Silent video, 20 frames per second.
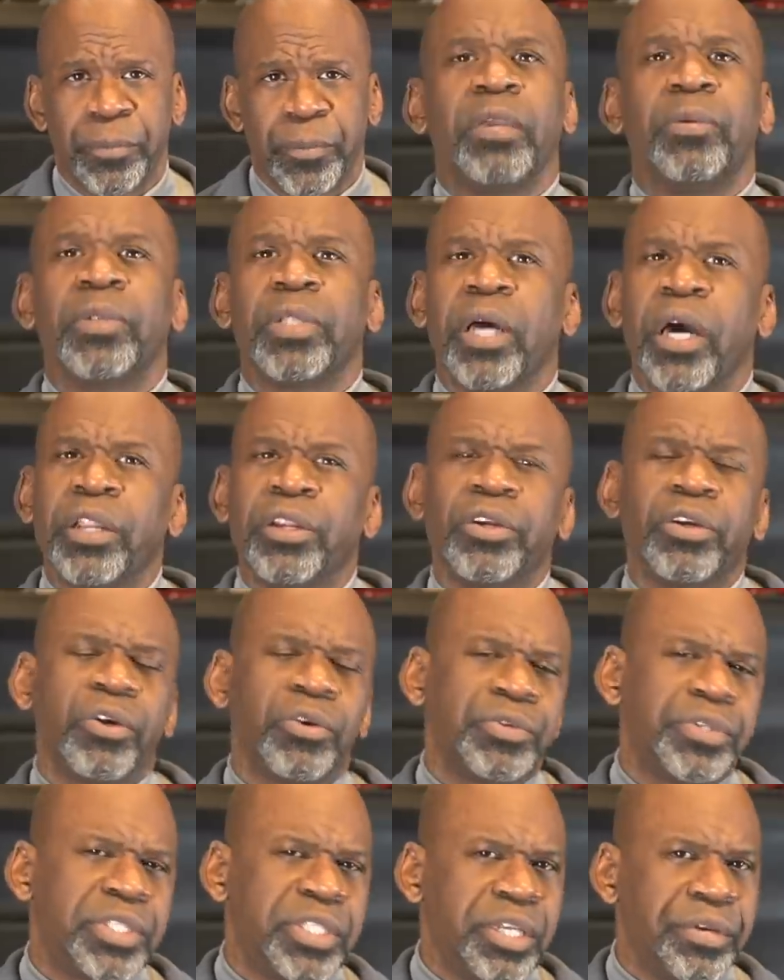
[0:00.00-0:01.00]
He will
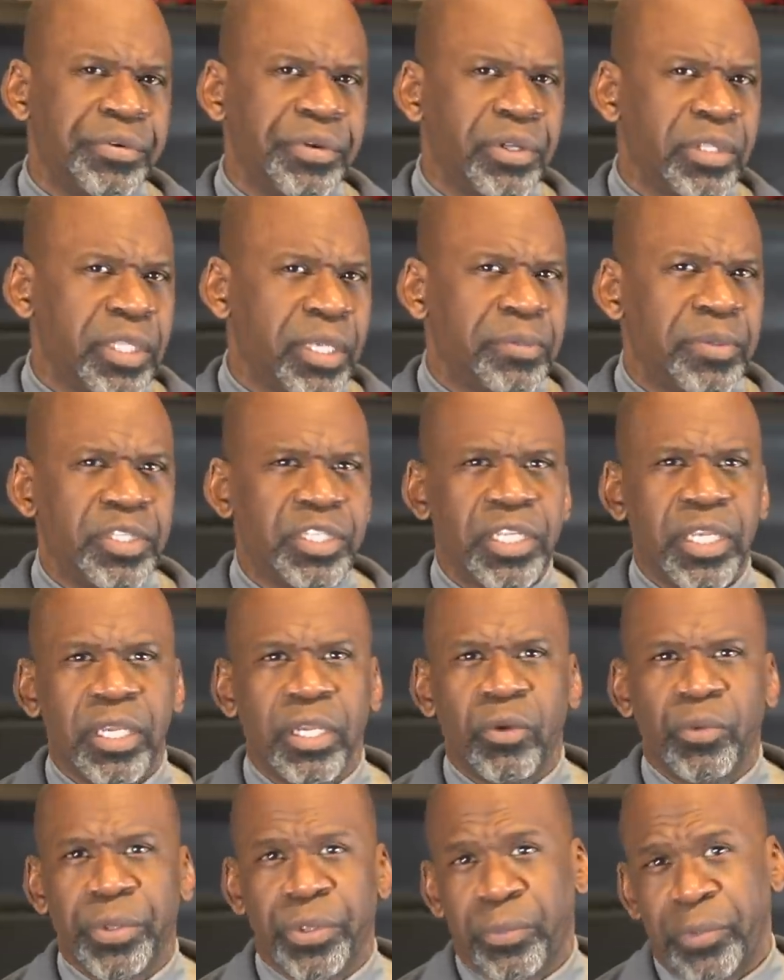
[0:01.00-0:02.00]
undergo serial
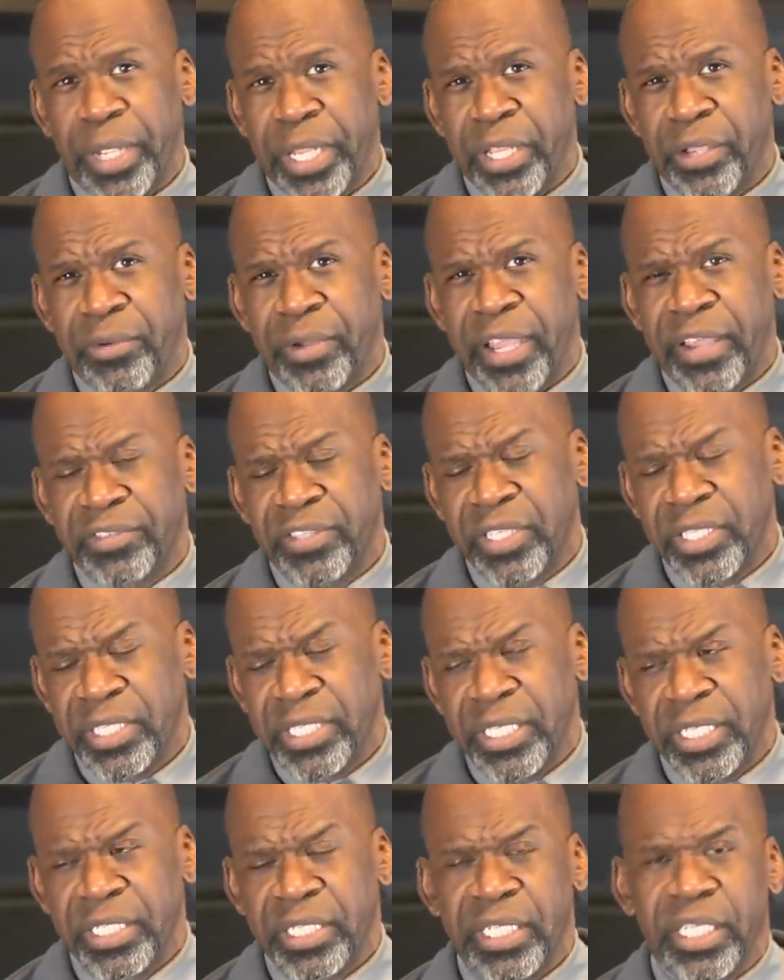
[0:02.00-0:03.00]
imaging with radiographs and
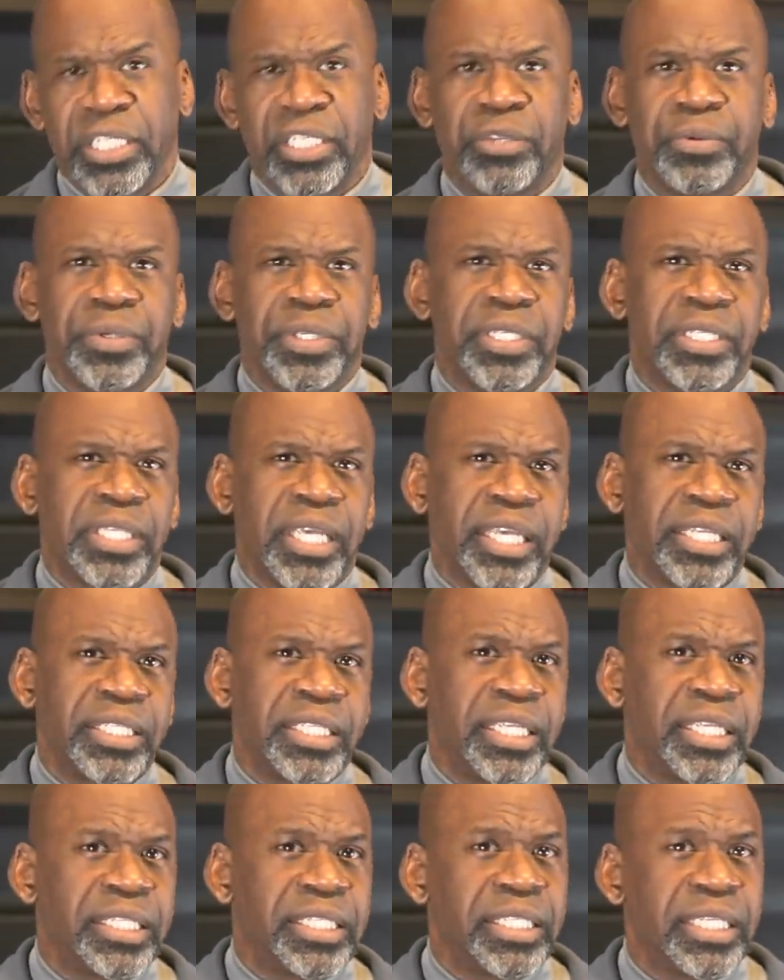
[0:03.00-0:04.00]
CT to assess
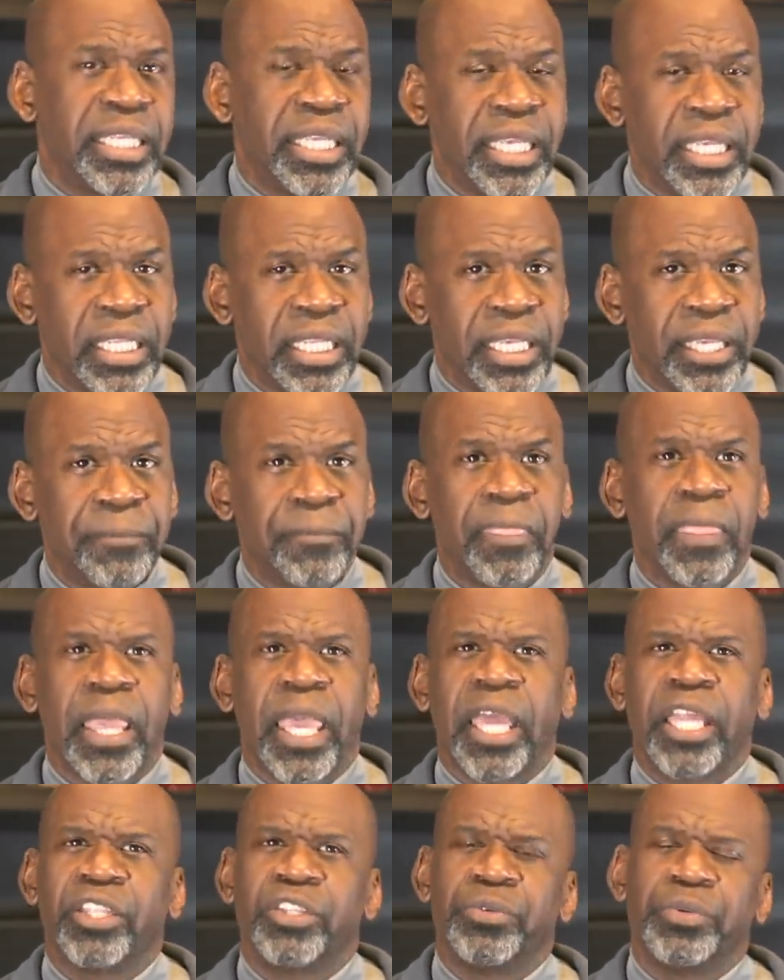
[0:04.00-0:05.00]
his healing
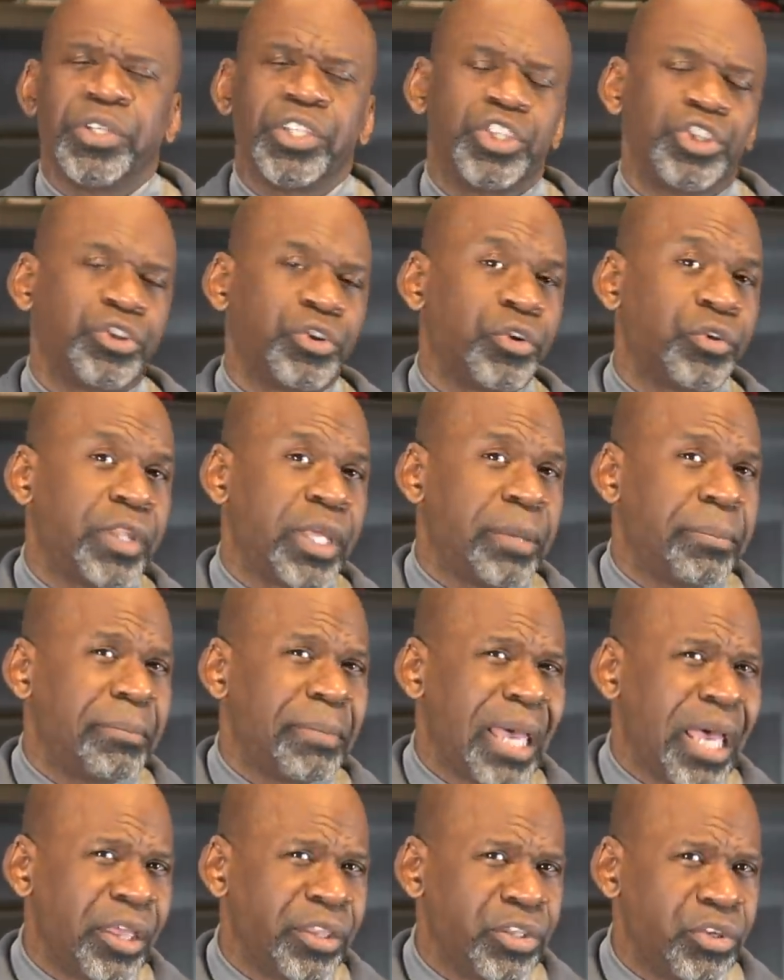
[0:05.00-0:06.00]
and to ensure that
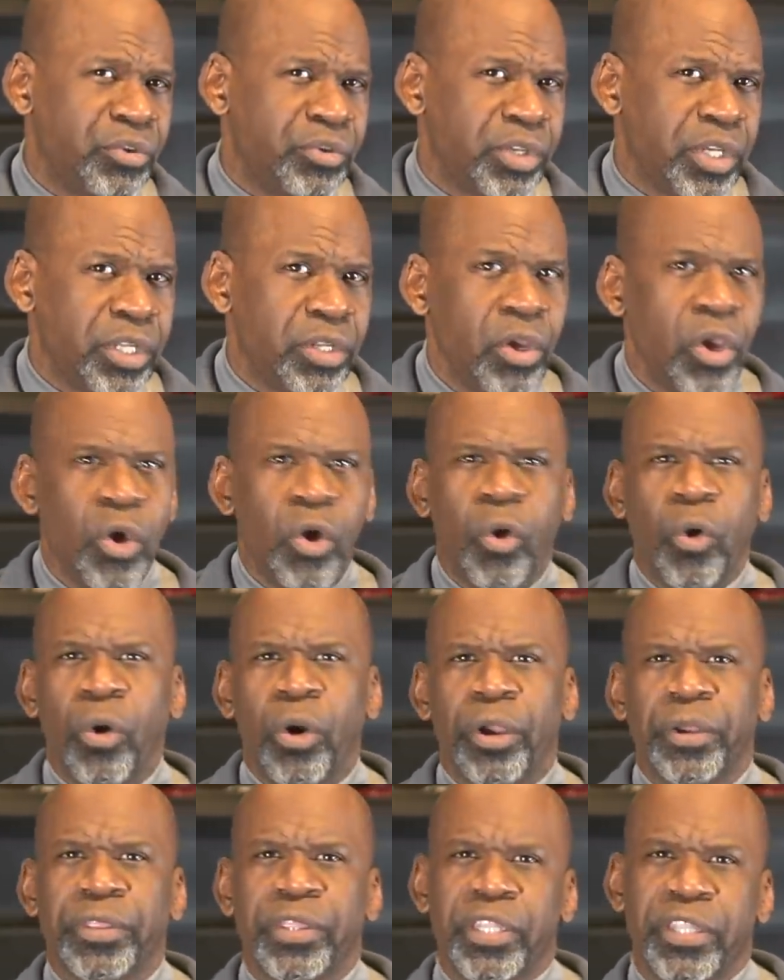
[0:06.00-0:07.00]
malunion
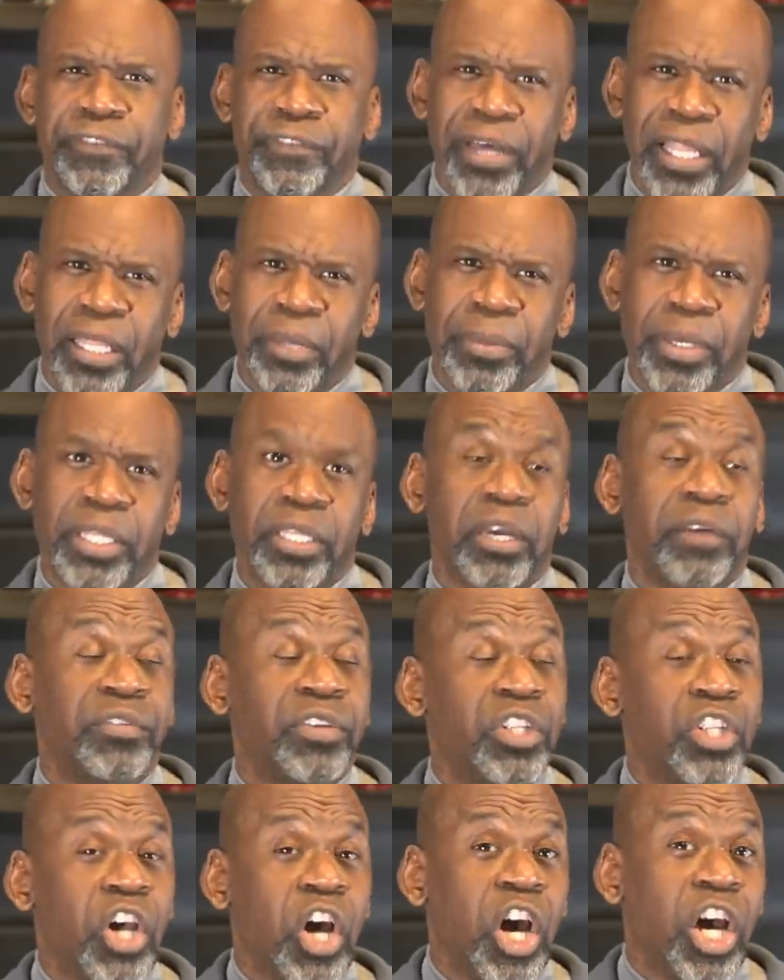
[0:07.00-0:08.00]
or the development of
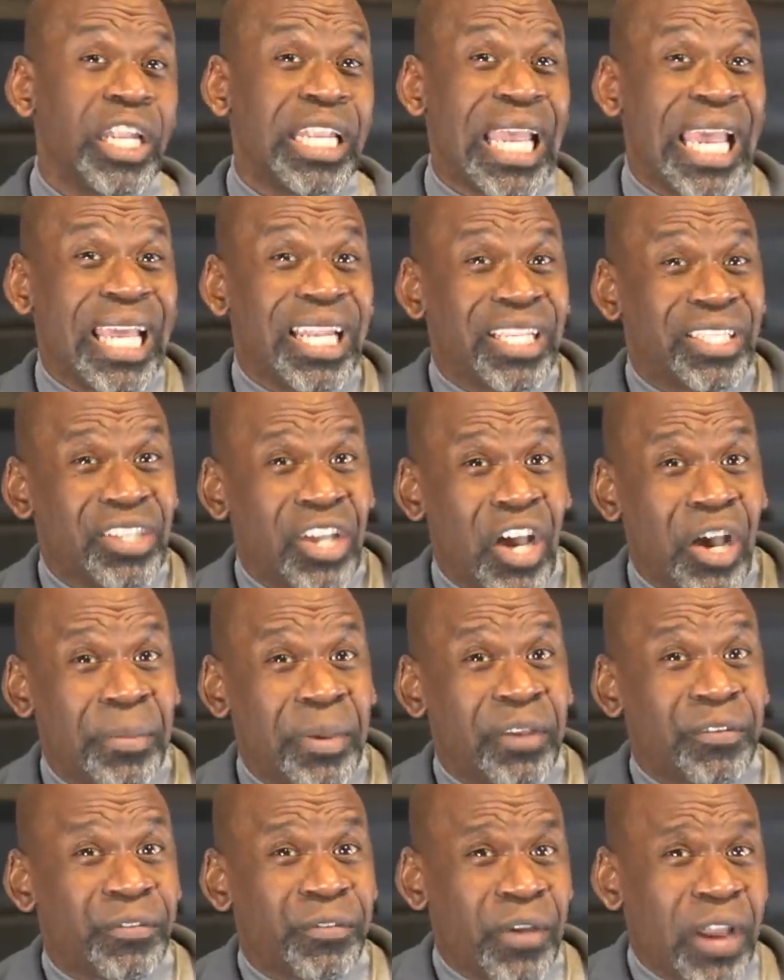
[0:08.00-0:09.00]

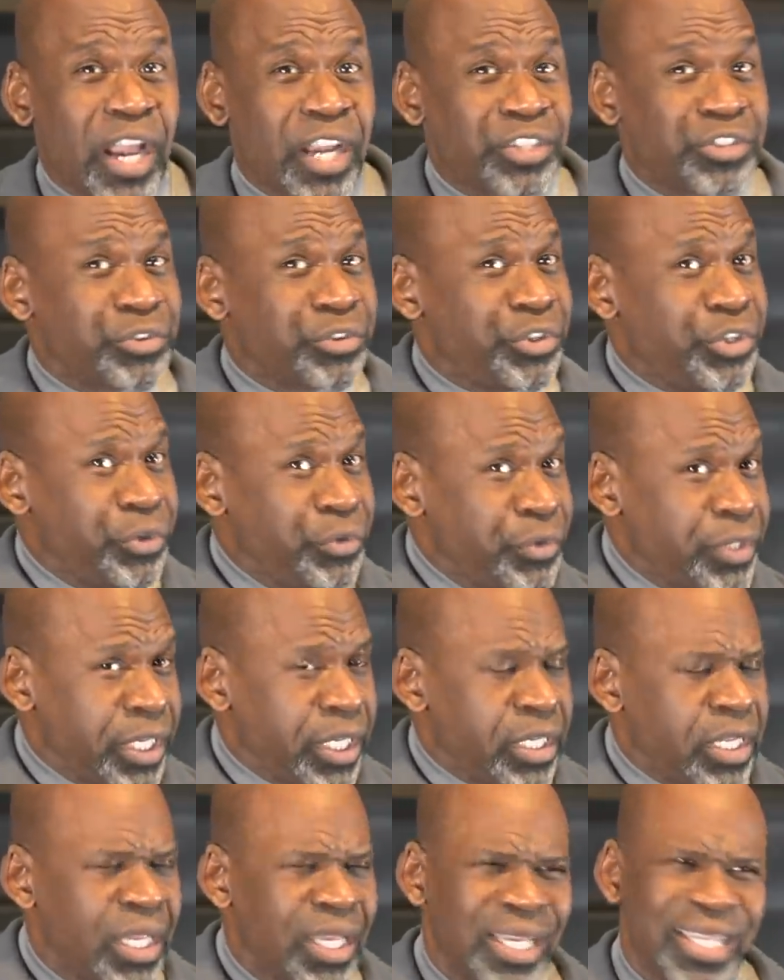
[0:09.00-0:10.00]
non-anatomic fracture
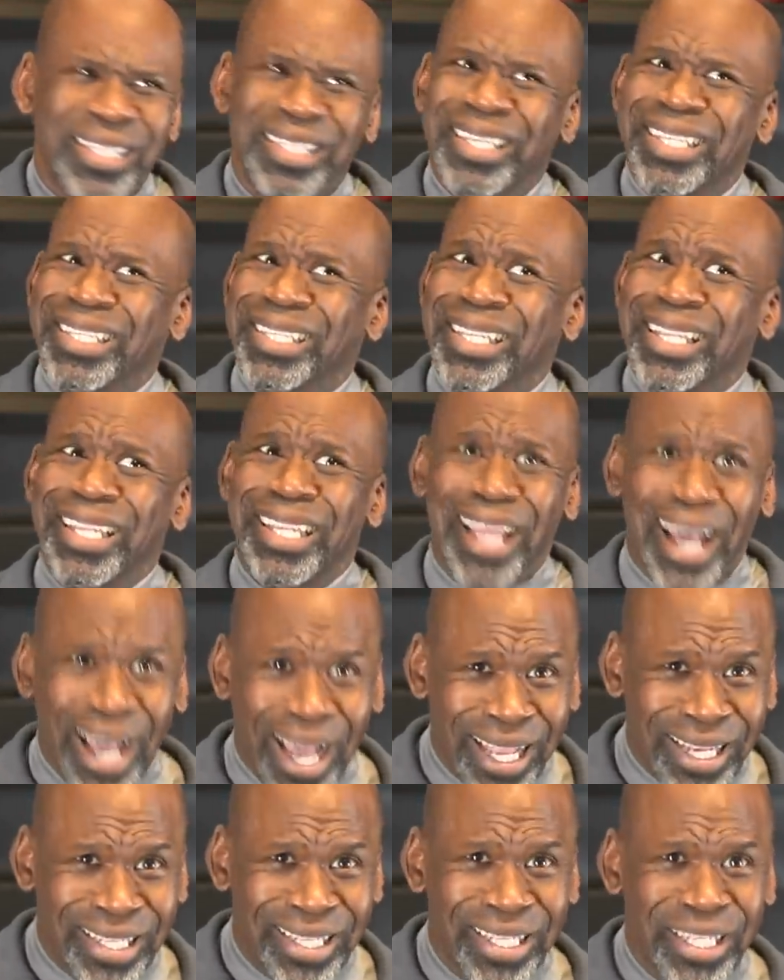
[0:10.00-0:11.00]
union does
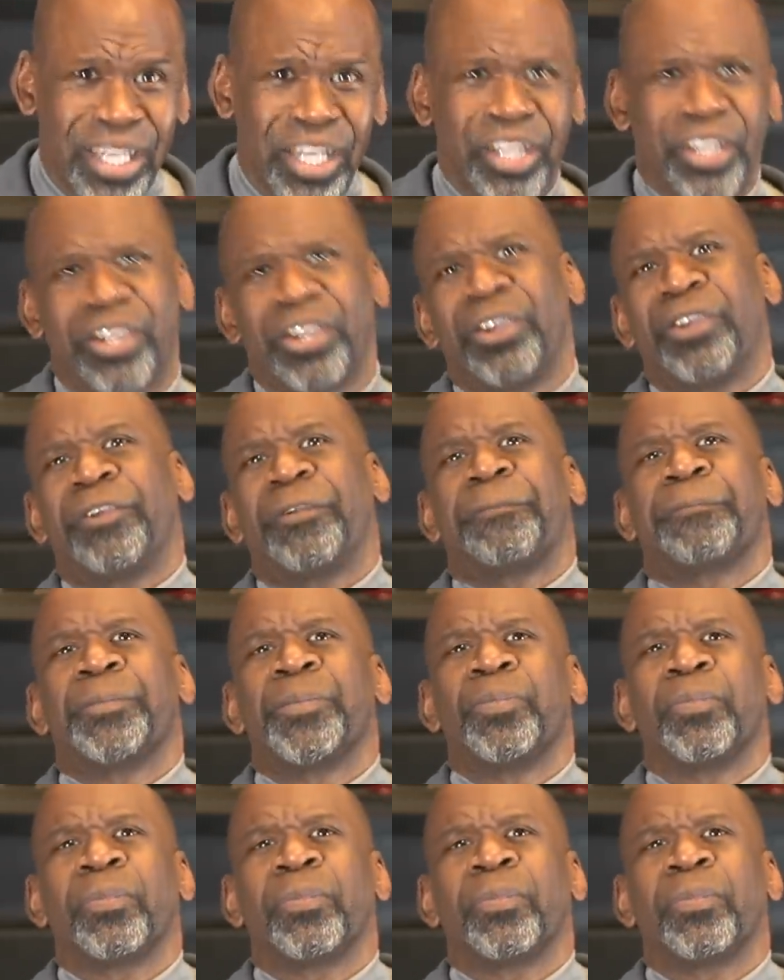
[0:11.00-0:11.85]
not occur.